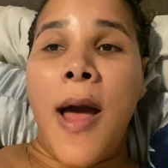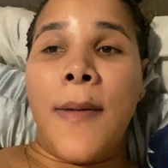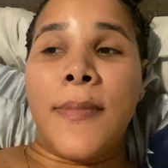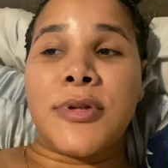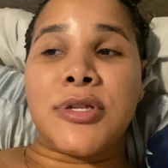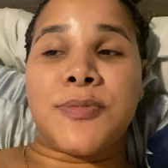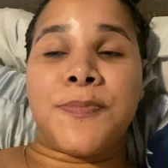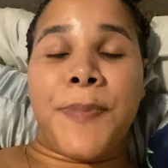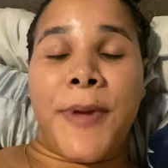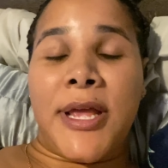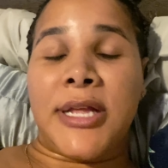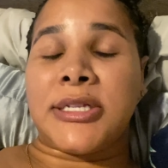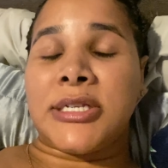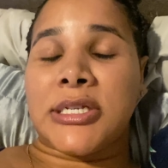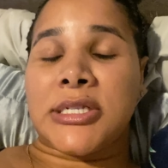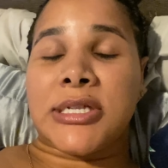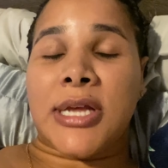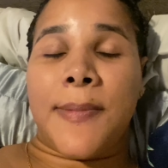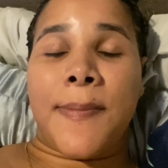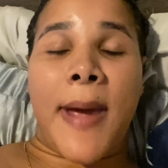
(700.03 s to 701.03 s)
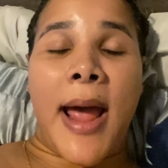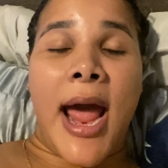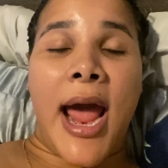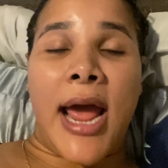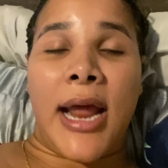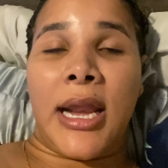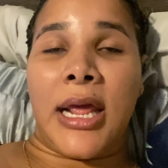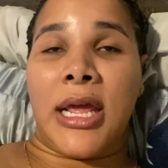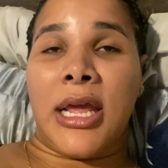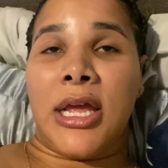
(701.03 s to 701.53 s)
Speak to
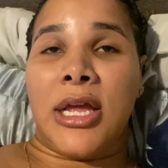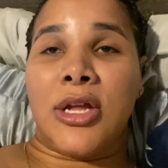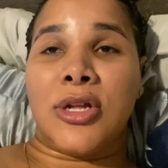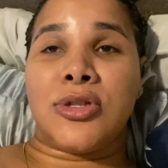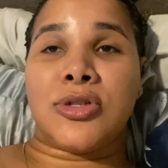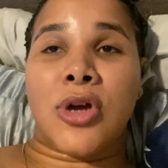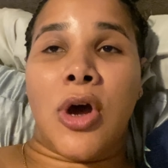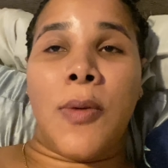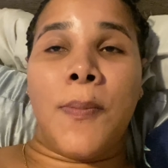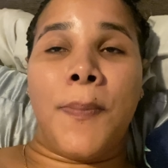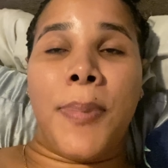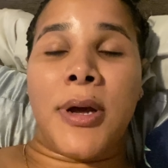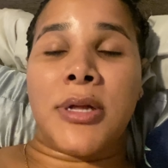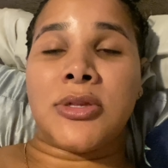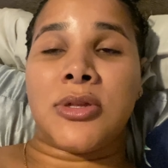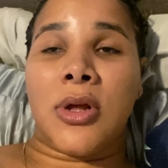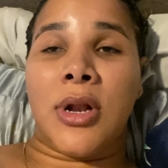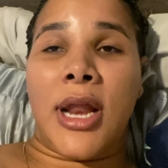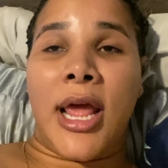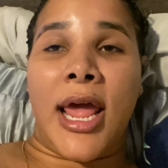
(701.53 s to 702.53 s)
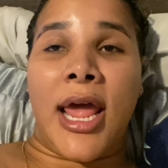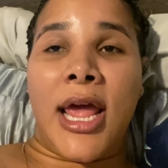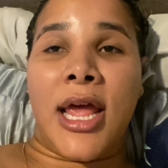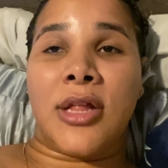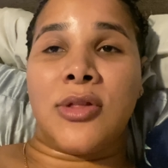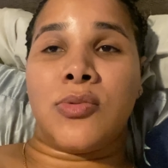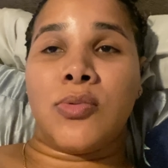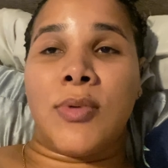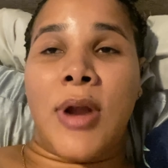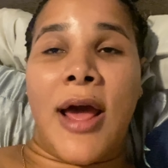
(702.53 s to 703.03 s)
somebody. Don't bundle
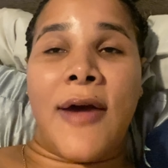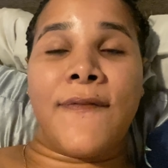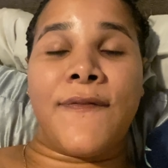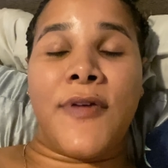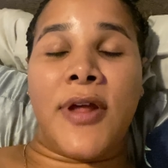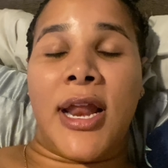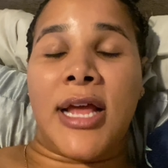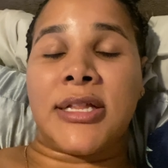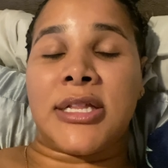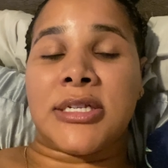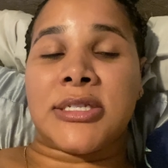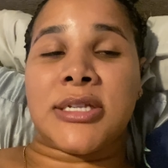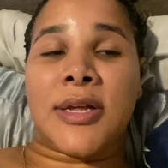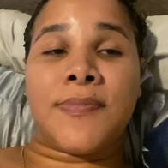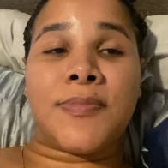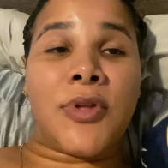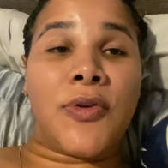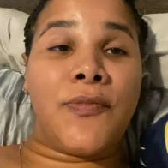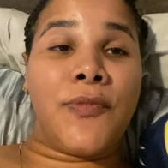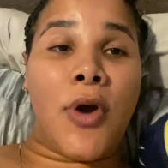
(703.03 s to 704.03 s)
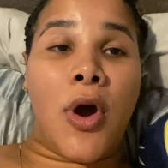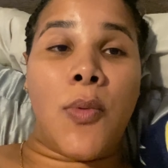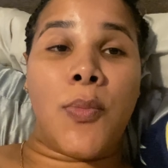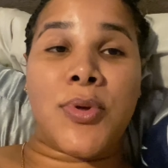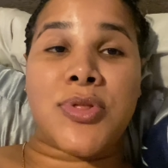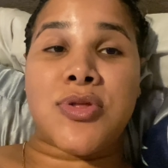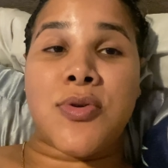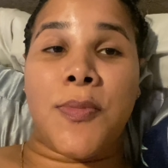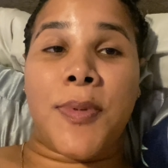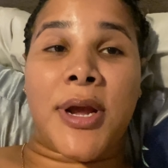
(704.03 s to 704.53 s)
in. Do not feel like there's something wrong
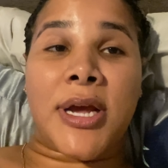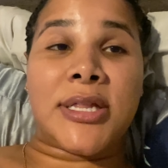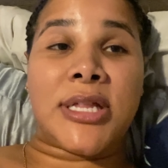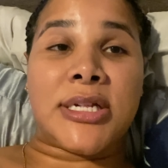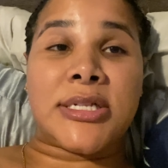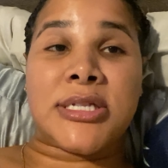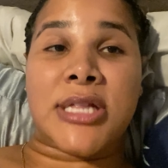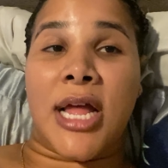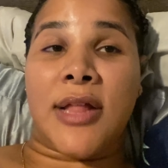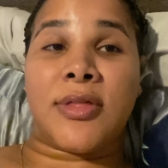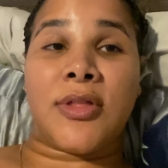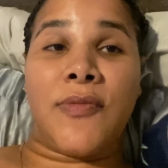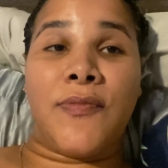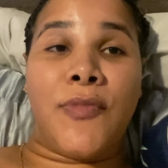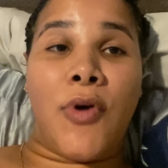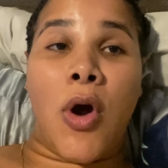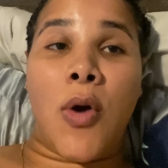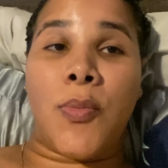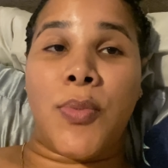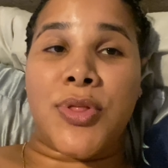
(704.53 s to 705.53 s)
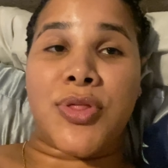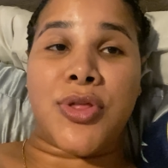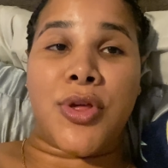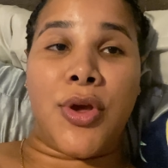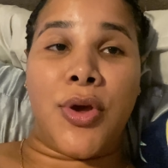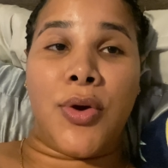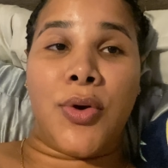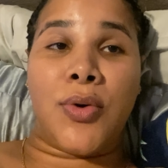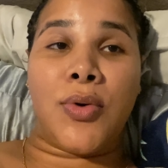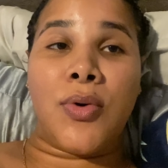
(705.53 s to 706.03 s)
with you because there's nothing wrong with
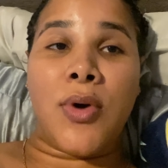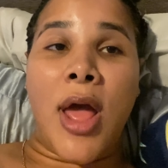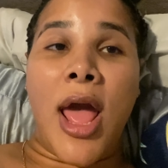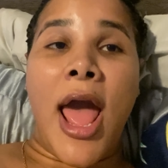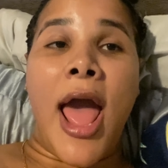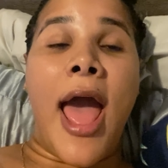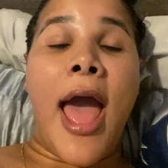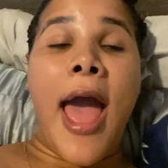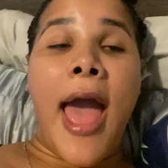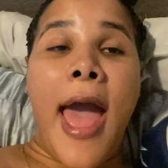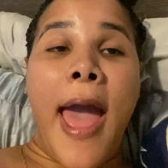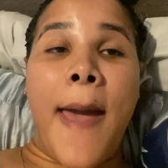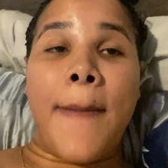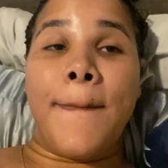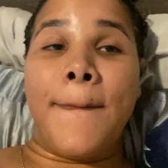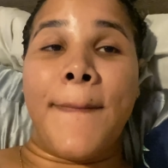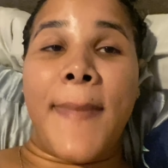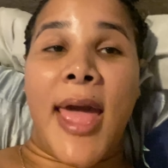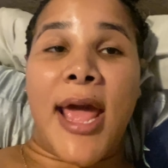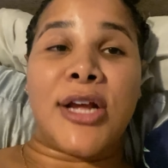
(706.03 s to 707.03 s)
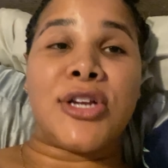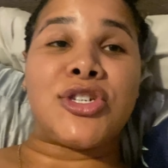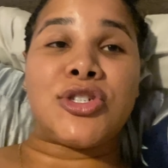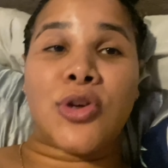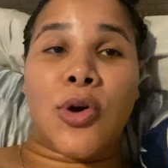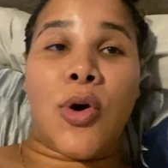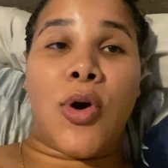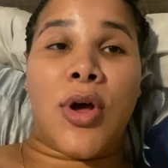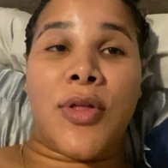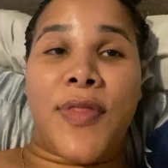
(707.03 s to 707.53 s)
you and make
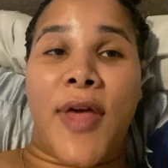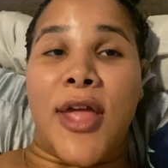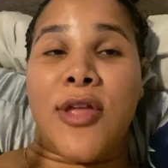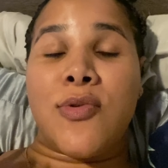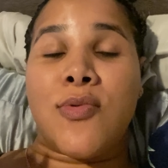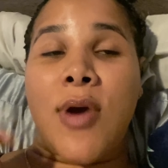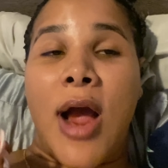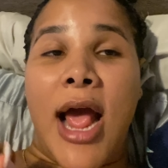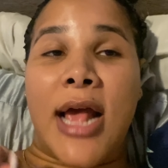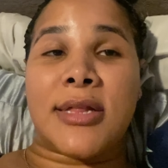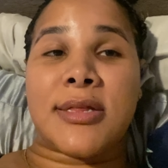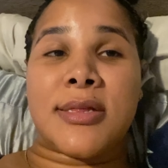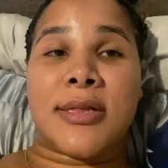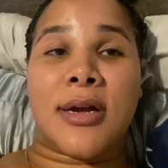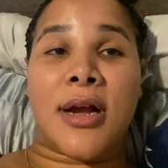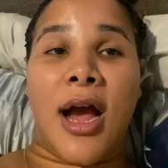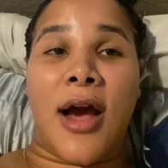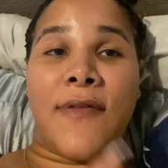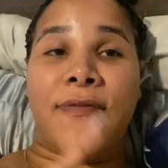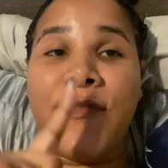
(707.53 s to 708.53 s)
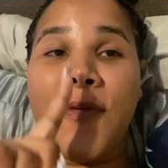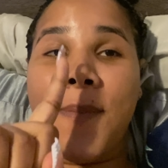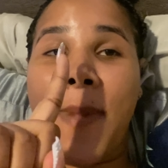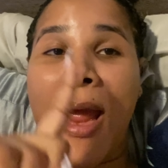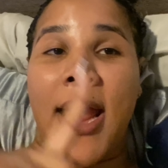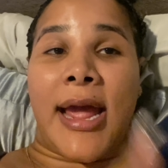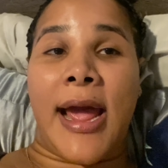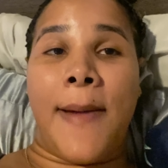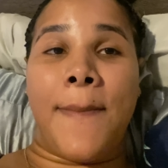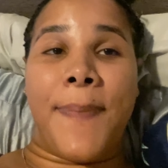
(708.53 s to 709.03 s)
sure that you guys look up for
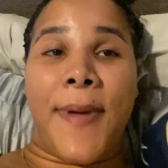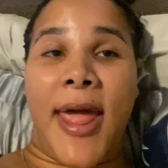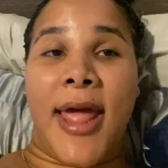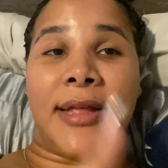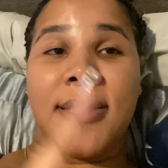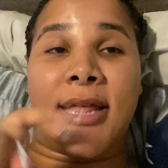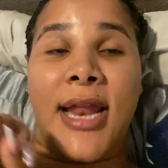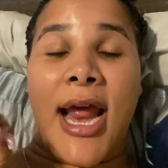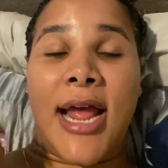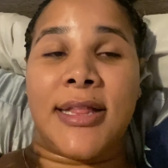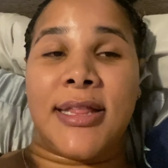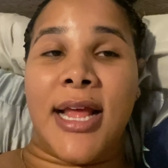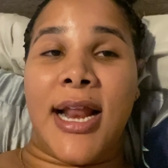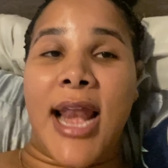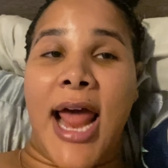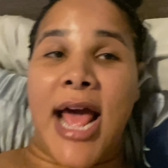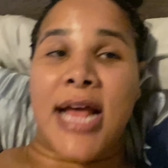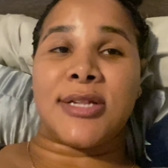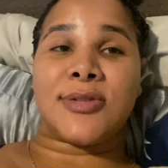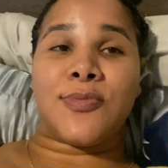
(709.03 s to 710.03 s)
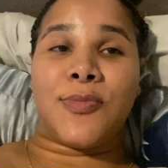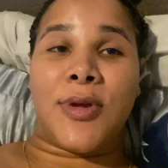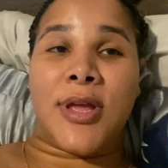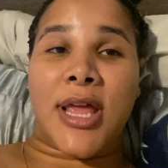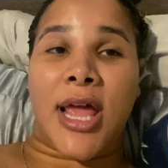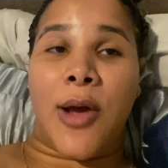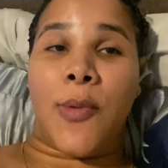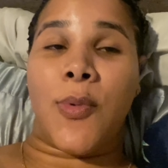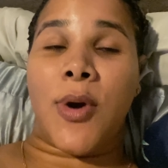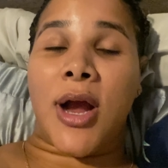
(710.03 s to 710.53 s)
my campaign that I did last
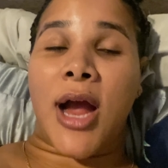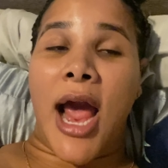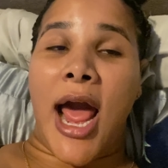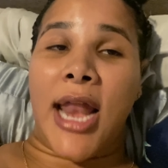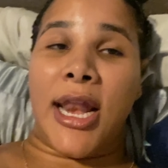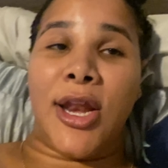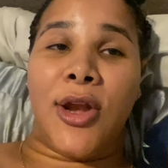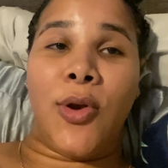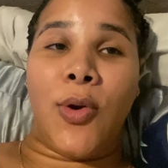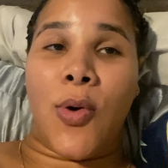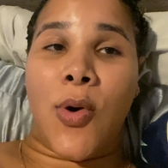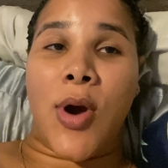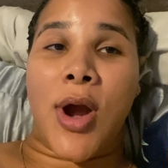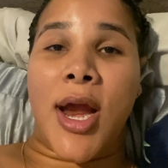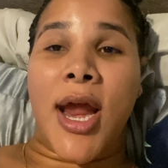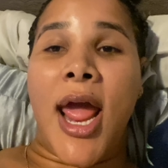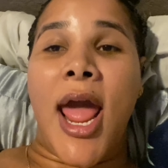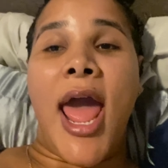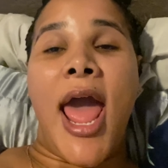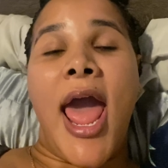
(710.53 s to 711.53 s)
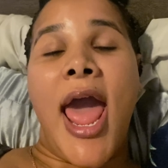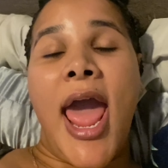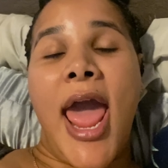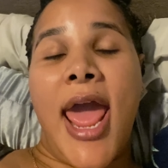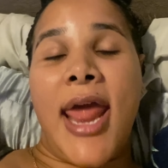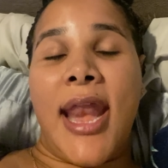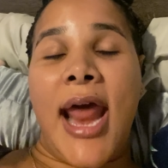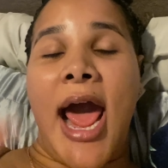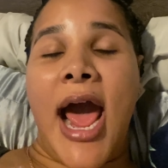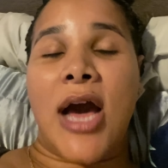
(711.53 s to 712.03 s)
weekend with Colin Lord
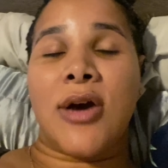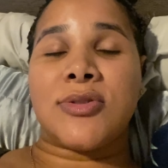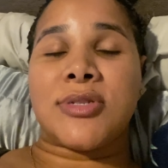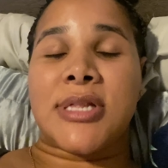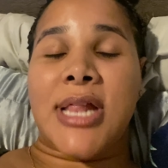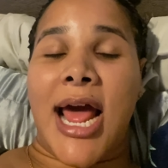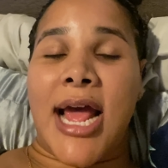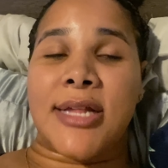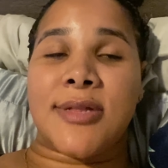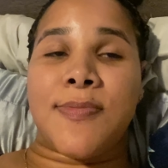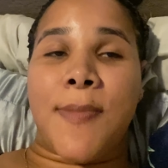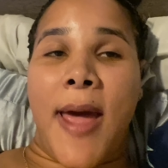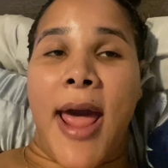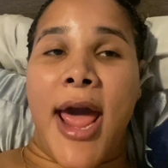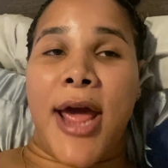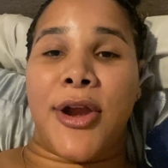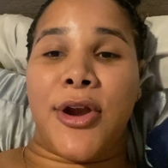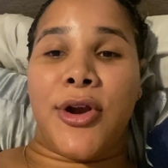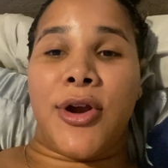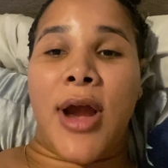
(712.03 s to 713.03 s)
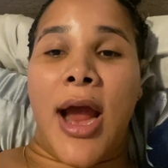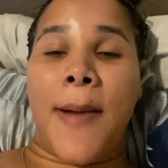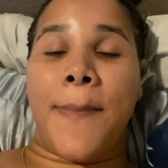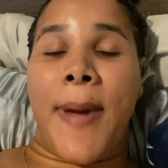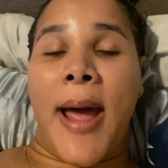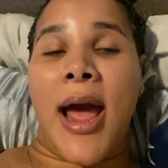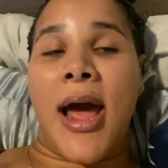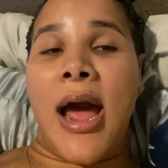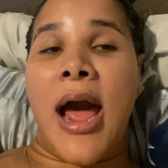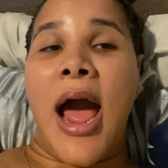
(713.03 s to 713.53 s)
and House Lives Matter
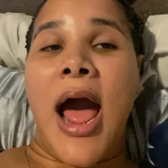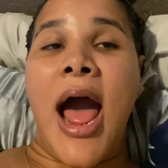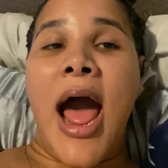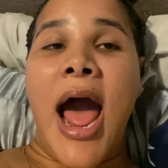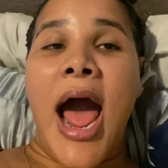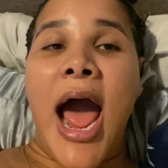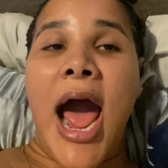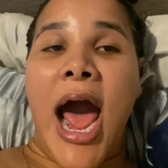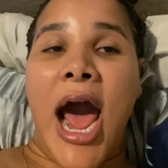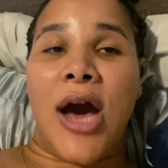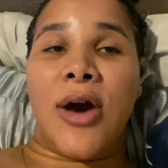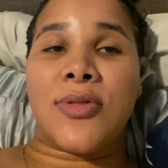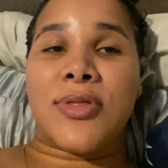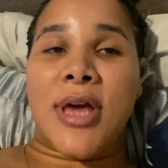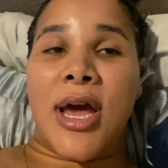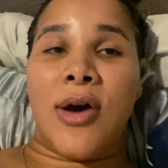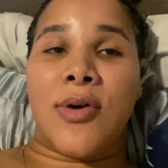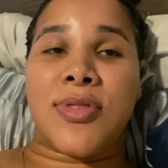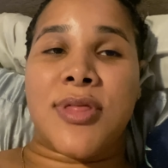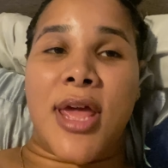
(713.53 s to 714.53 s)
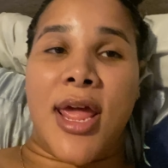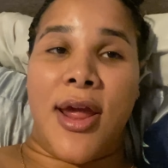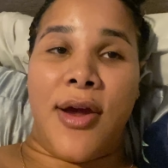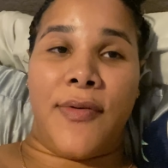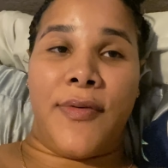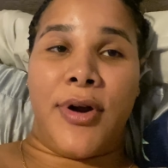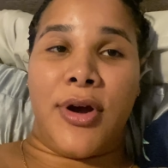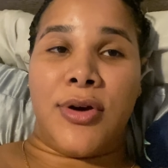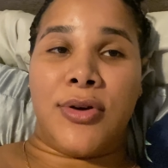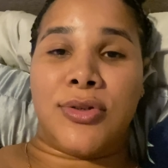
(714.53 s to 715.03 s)
about House Health
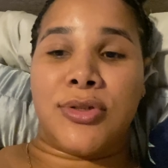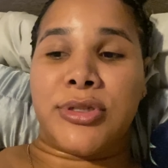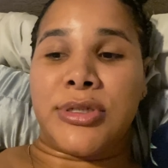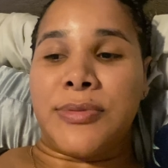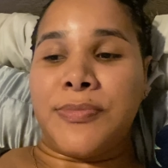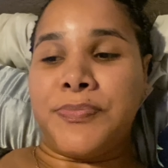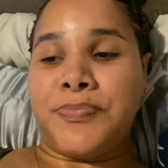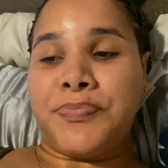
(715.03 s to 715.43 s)
Heroes.